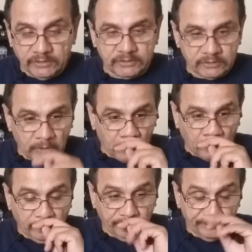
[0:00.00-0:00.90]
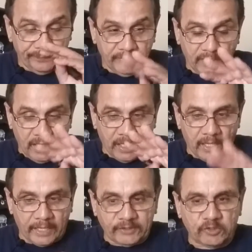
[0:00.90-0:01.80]
So,
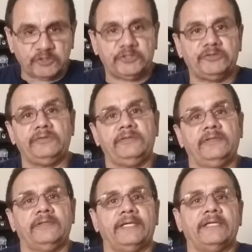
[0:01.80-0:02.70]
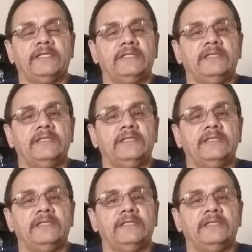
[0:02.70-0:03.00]
I told you that